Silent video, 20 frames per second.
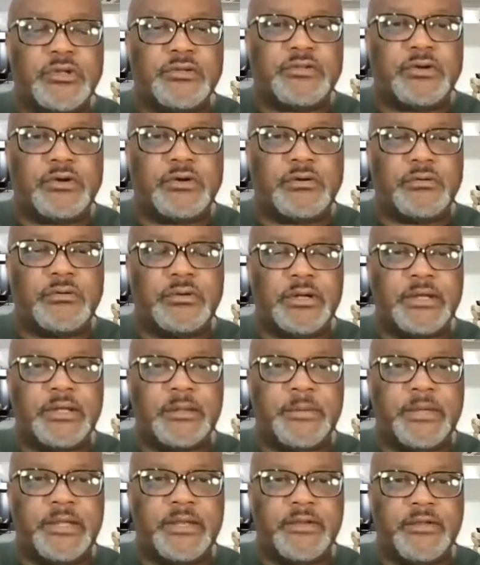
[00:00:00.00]
So I
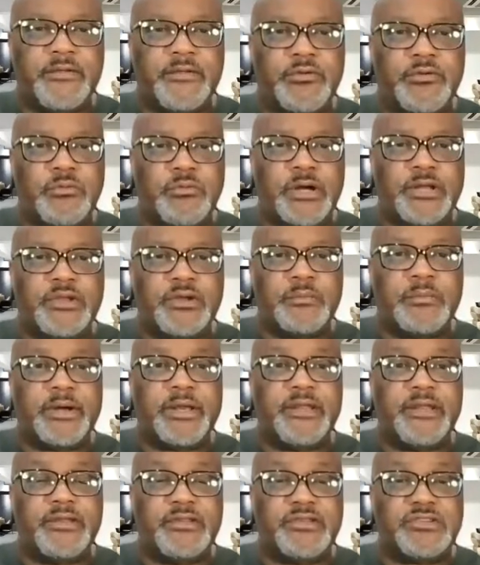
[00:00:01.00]
mean, if you want your
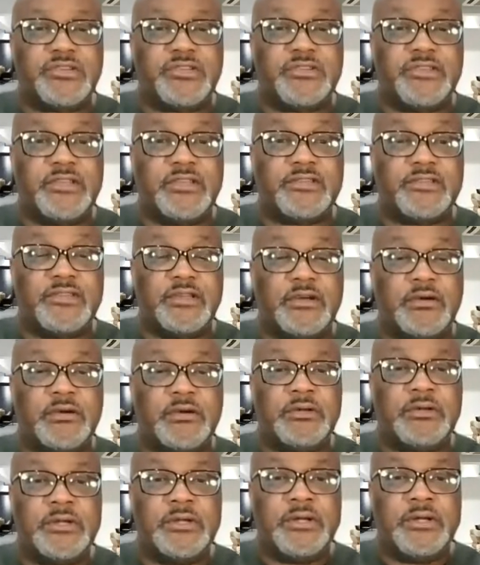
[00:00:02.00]
money to just sit
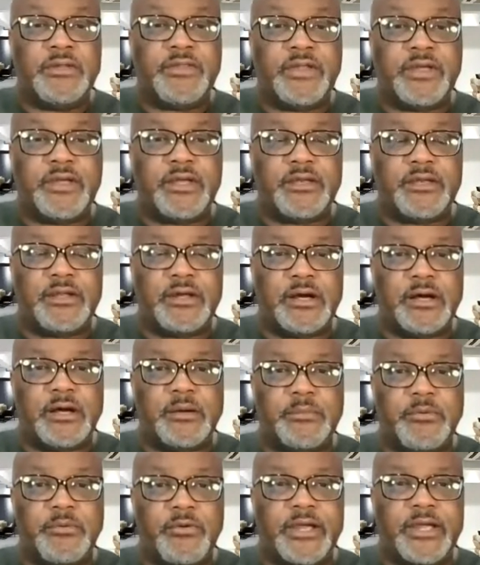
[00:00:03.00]
still, then
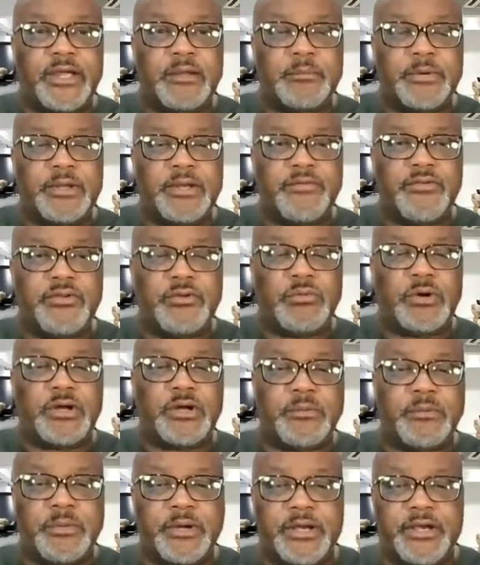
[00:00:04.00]
um, great. But if you want
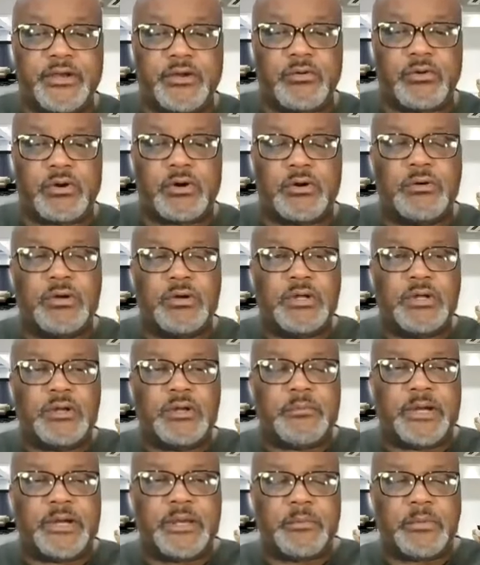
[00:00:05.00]
your money to grow,
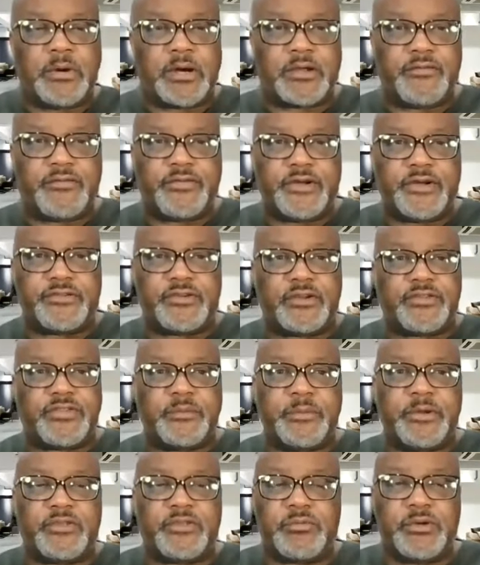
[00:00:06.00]
money market funds aren't the
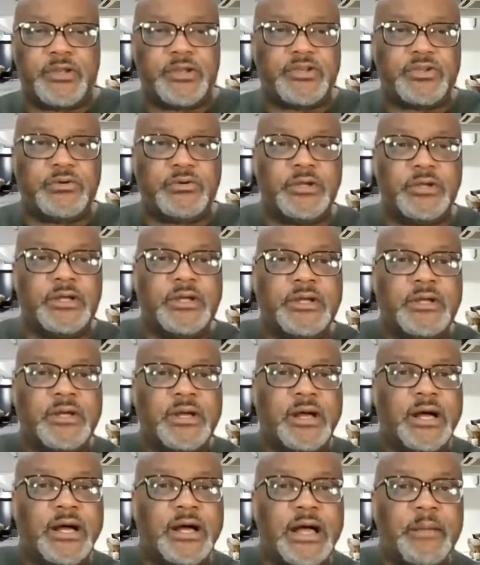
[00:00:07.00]
best way to do it.
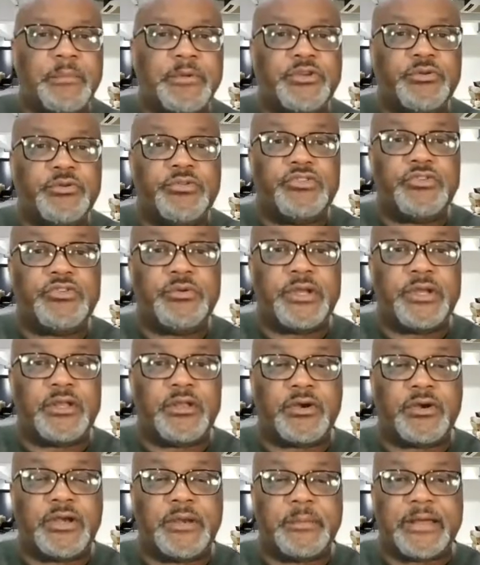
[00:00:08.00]
Uh, I'm a new student
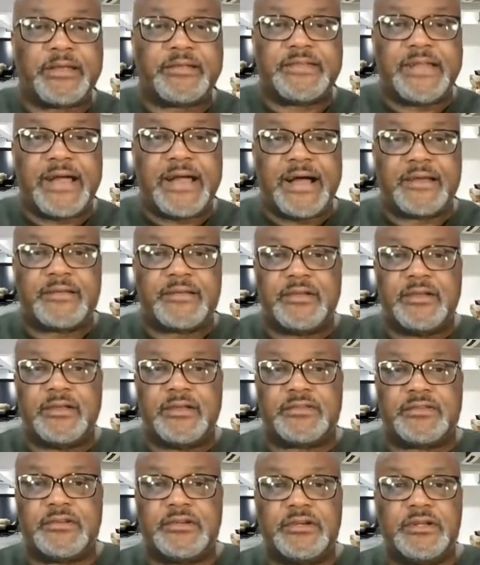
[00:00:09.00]
learning about stocks.
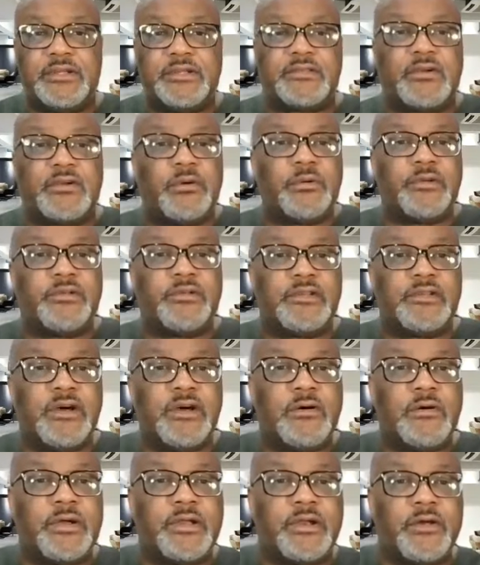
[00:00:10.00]
It's good. It's going
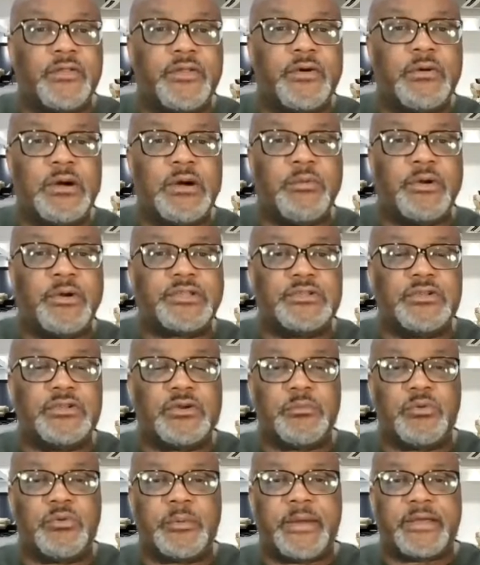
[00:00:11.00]
slow. And although I want to learn
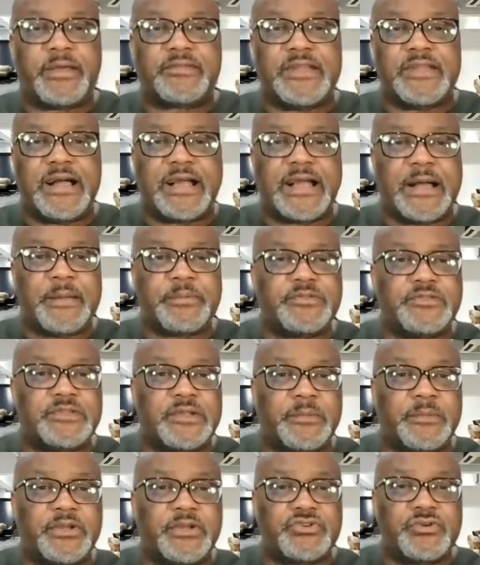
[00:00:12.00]
more about stock options,
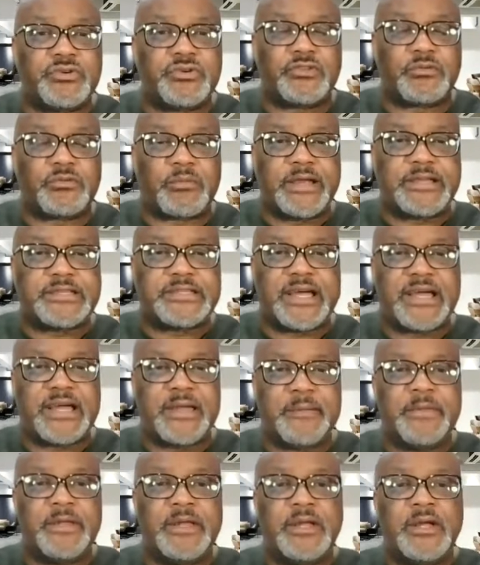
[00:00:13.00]
I'm not sure this is the right
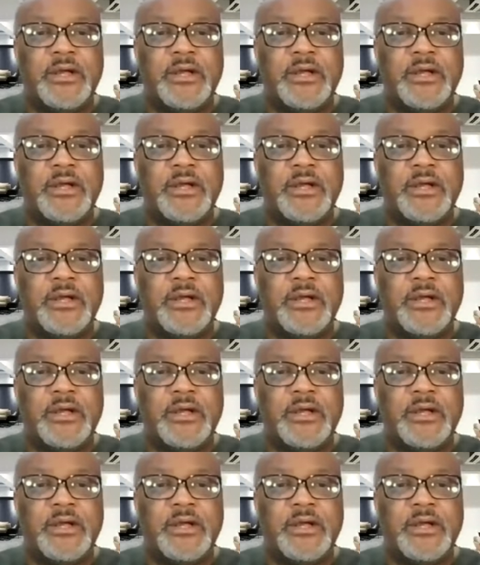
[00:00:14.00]
time.